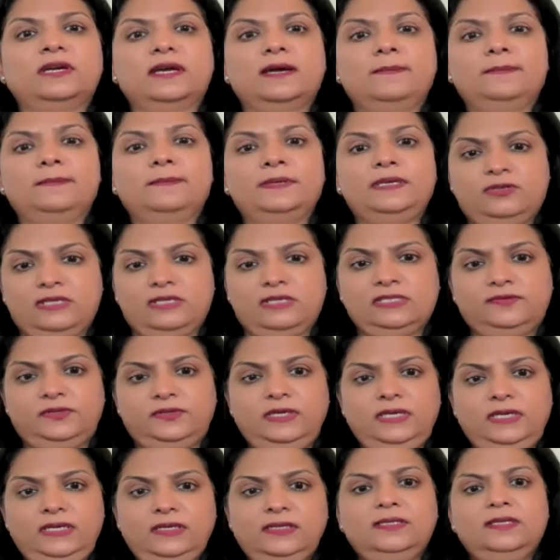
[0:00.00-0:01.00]
Again, we
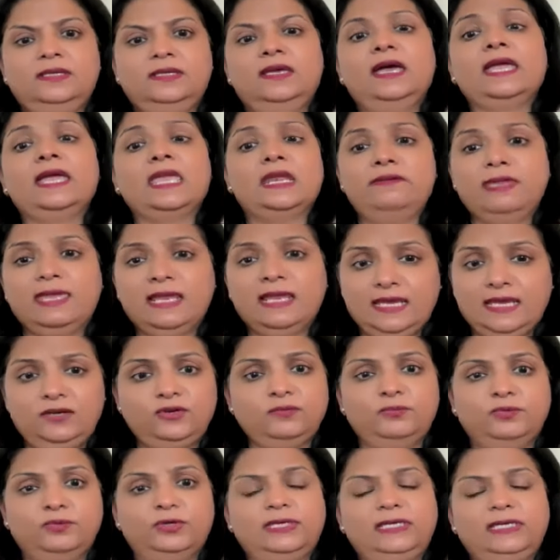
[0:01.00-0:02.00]
can get into more
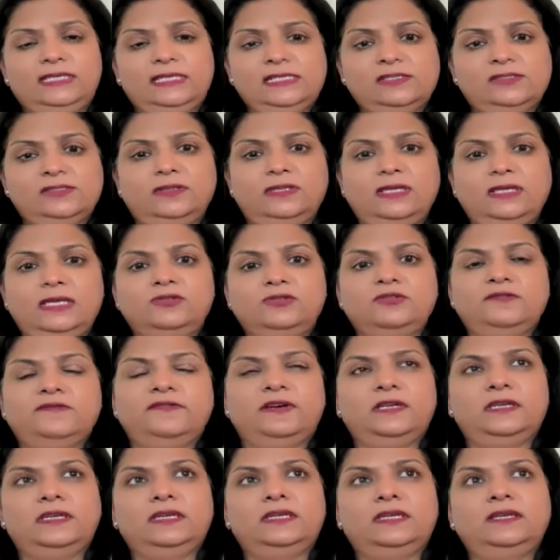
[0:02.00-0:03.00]
details on that,
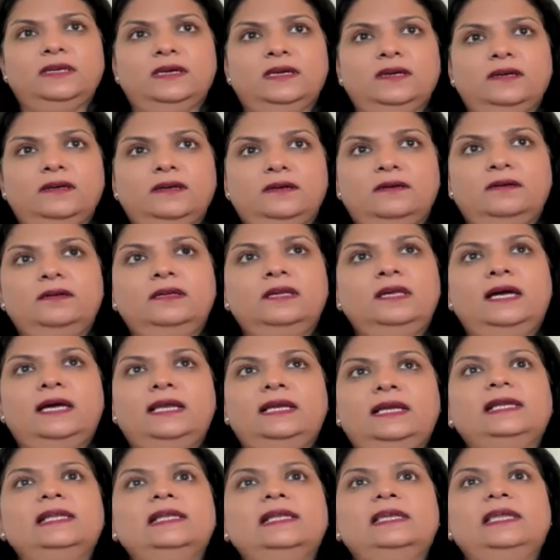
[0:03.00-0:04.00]
Shivani, a
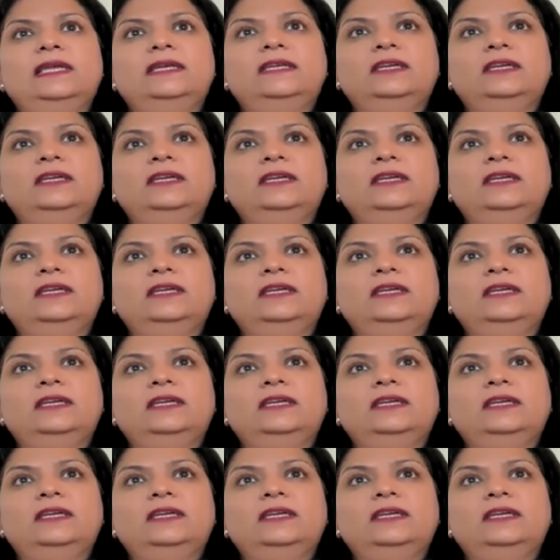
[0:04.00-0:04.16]
little later.